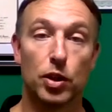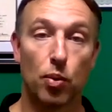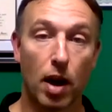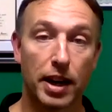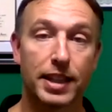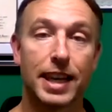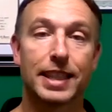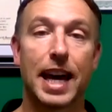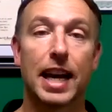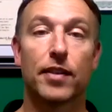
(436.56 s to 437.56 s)
you want to
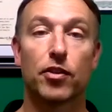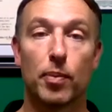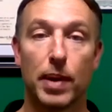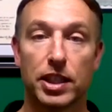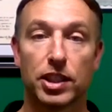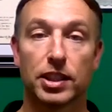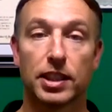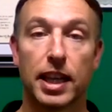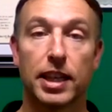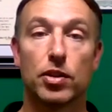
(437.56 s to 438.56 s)
take that
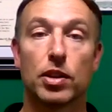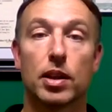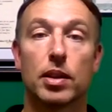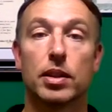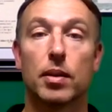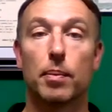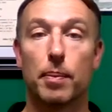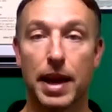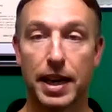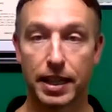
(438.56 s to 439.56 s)
information and then you can
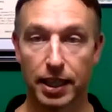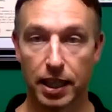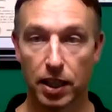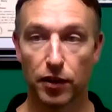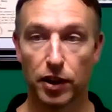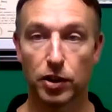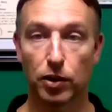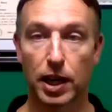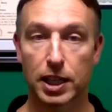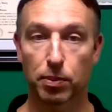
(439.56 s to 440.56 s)
make an
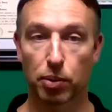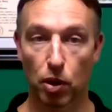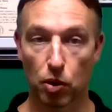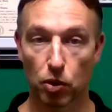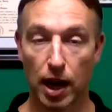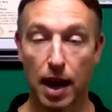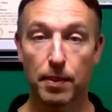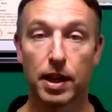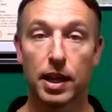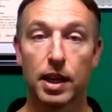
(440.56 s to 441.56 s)
individualized
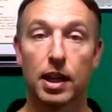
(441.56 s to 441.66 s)
program